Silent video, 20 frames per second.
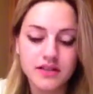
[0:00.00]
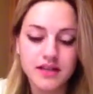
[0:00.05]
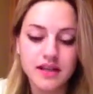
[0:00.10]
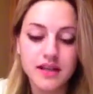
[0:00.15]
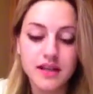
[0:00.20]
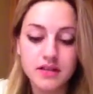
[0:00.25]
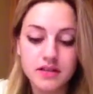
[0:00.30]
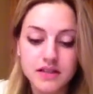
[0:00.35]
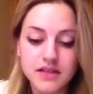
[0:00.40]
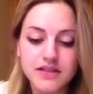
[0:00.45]

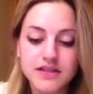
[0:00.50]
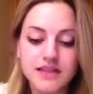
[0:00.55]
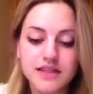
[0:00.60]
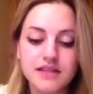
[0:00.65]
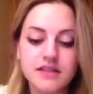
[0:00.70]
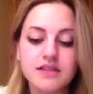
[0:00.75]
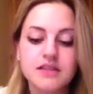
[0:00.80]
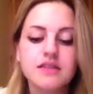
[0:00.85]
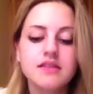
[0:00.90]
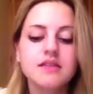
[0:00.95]

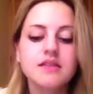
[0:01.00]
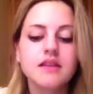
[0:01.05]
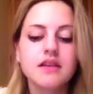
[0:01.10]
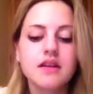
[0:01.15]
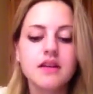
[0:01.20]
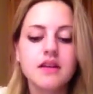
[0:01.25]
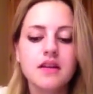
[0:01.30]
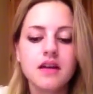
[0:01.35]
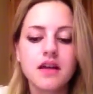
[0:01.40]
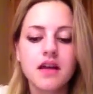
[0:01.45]
illnesses
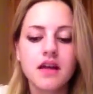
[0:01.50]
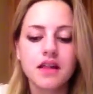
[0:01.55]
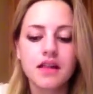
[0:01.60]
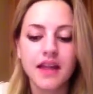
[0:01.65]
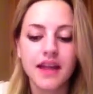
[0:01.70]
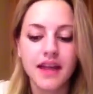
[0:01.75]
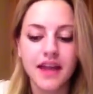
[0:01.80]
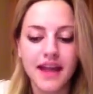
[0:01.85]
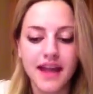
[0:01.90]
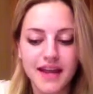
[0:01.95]

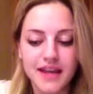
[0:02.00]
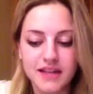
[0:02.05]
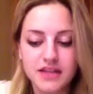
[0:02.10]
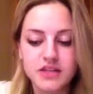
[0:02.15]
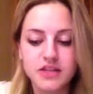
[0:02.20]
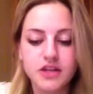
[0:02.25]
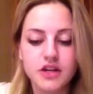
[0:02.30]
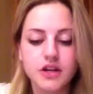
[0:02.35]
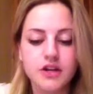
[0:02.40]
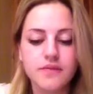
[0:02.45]
like
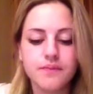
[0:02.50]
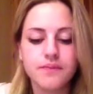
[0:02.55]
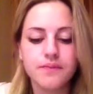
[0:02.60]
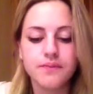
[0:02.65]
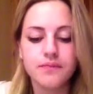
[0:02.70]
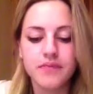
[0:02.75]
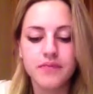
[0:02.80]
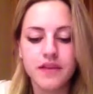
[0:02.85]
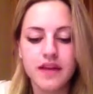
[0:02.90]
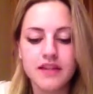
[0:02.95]
cancer,
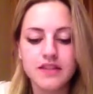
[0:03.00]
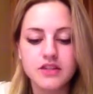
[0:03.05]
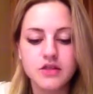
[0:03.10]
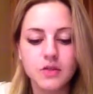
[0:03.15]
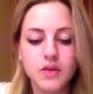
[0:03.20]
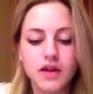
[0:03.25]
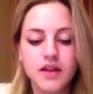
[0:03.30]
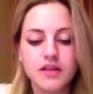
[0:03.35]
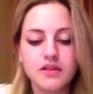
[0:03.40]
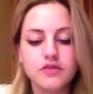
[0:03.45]
as
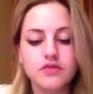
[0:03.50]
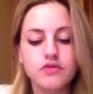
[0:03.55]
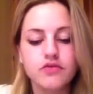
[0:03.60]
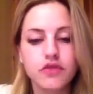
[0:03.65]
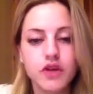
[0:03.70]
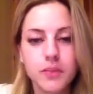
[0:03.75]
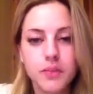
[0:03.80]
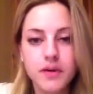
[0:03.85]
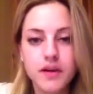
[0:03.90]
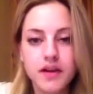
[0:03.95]
well as
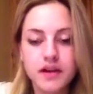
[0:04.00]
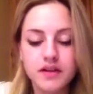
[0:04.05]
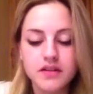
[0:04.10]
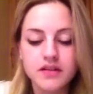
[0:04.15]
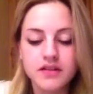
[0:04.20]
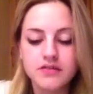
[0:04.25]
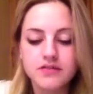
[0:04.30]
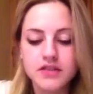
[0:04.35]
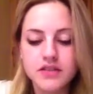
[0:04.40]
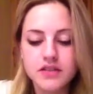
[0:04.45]

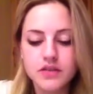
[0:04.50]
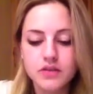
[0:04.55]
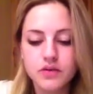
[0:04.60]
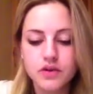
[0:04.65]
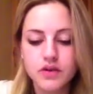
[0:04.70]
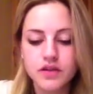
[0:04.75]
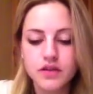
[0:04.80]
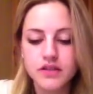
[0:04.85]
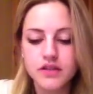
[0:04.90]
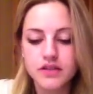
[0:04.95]
reproductive
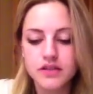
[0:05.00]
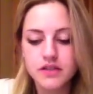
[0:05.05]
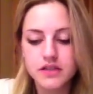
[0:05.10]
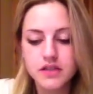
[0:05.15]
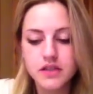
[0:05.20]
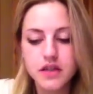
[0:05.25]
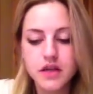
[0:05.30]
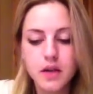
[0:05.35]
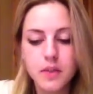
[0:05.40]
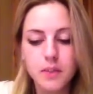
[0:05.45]

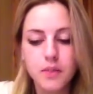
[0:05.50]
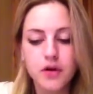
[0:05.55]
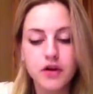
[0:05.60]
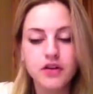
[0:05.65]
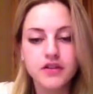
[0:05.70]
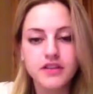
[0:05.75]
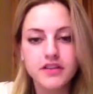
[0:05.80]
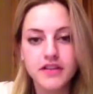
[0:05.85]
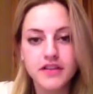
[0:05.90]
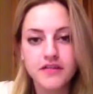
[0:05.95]
disorders,
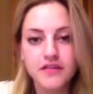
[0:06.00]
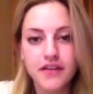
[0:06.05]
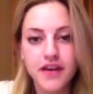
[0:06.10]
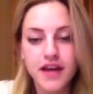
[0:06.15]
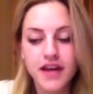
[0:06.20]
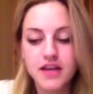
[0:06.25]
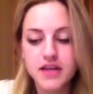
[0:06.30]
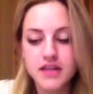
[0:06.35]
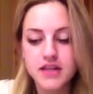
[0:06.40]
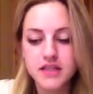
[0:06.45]
birth
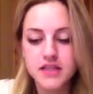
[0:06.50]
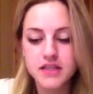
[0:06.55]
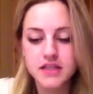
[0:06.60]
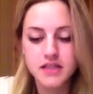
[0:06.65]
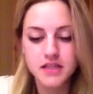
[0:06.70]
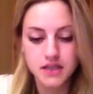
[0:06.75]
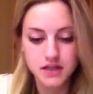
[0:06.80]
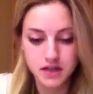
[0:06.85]
defects,